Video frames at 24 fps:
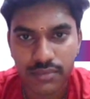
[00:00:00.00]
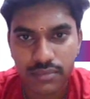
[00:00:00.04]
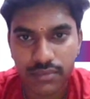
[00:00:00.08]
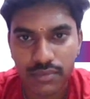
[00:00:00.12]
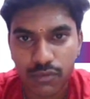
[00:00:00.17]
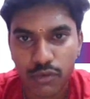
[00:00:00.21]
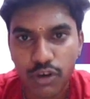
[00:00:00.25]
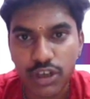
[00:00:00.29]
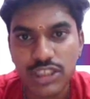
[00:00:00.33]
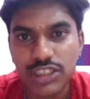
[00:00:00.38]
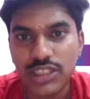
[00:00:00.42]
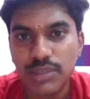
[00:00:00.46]

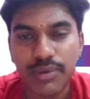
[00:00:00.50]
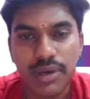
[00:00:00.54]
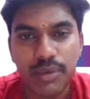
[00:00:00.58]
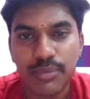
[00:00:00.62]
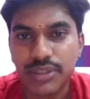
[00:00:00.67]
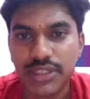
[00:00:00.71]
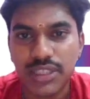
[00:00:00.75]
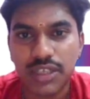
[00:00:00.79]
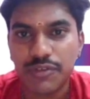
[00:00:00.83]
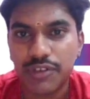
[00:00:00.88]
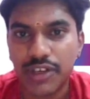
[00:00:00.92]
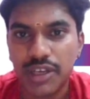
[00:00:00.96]
What is the
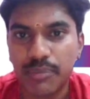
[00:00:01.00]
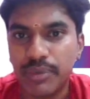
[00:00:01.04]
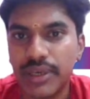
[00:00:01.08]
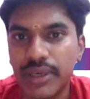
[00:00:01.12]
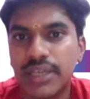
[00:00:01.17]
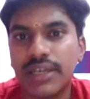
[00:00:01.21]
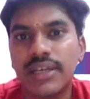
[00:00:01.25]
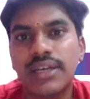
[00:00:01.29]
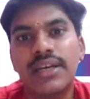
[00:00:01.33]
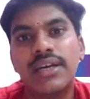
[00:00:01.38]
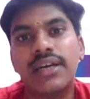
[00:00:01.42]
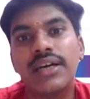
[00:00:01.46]
purpose of TP?
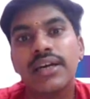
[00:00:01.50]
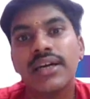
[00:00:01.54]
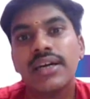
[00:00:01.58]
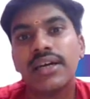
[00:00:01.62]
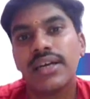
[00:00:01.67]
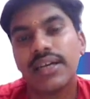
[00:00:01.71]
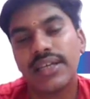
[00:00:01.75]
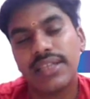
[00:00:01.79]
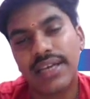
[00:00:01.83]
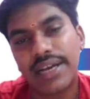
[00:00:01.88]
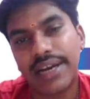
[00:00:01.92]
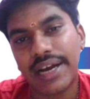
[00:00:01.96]

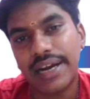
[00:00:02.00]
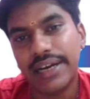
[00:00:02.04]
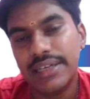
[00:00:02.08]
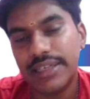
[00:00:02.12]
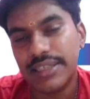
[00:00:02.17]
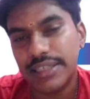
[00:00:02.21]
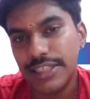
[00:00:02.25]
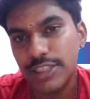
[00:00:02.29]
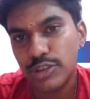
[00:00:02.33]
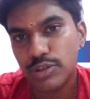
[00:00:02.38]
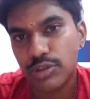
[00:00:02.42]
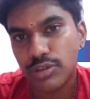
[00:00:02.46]
The
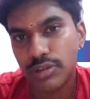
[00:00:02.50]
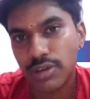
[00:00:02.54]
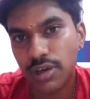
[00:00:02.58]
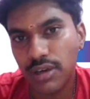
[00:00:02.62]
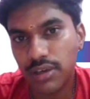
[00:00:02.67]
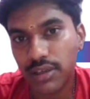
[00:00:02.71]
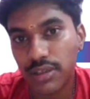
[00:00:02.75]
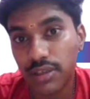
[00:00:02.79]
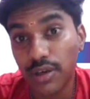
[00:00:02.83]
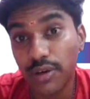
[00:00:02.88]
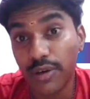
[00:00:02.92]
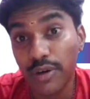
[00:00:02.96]
country should not
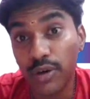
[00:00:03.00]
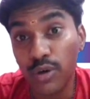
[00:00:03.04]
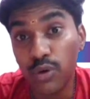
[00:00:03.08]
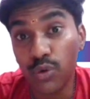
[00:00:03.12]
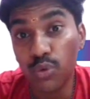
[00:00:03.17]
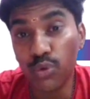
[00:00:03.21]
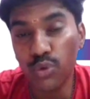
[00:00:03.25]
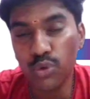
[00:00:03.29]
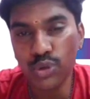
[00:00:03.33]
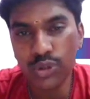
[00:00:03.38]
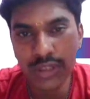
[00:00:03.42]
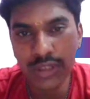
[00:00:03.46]

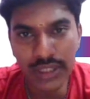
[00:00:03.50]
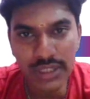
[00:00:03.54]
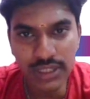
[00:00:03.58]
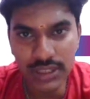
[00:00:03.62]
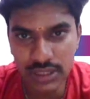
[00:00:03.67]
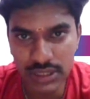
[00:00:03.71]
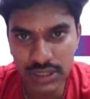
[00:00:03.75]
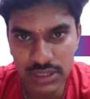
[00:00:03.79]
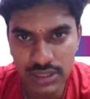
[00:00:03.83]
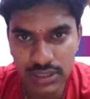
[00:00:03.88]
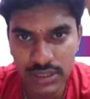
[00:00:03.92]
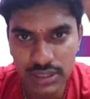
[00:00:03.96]
lose its
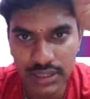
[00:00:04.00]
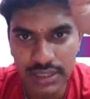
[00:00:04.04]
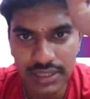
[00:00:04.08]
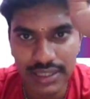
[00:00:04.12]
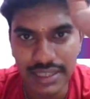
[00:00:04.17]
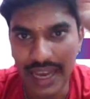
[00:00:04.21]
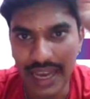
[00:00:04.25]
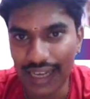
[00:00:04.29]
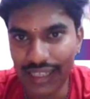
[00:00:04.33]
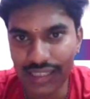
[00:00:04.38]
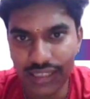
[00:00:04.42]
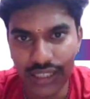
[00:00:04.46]

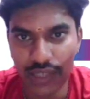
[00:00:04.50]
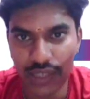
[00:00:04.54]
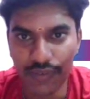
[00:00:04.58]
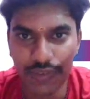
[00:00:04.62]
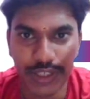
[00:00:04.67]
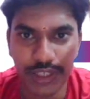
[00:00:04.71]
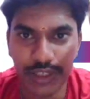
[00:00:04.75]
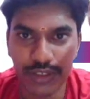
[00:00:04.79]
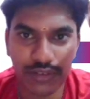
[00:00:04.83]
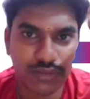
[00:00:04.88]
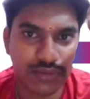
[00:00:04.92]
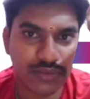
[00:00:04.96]
tax
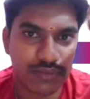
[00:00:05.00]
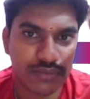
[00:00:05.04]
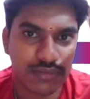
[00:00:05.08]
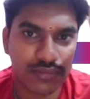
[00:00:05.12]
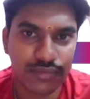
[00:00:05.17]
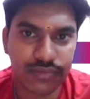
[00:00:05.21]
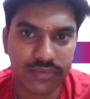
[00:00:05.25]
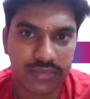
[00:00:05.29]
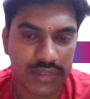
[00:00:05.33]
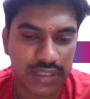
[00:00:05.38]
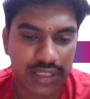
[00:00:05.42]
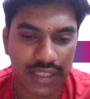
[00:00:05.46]
revenue.
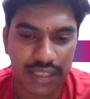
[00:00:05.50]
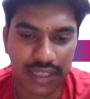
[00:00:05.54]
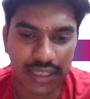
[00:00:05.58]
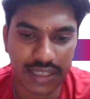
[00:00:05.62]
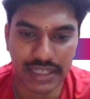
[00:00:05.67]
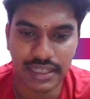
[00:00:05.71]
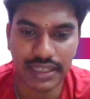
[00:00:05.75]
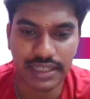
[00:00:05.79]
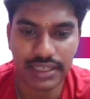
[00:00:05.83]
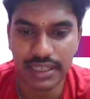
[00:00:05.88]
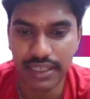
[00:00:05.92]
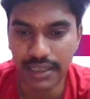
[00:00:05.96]

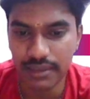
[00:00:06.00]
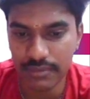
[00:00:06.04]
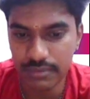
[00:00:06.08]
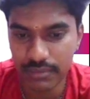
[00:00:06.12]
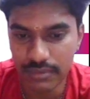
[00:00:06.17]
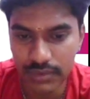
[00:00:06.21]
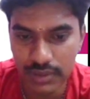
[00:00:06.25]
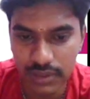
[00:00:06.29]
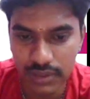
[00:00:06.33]
Correct?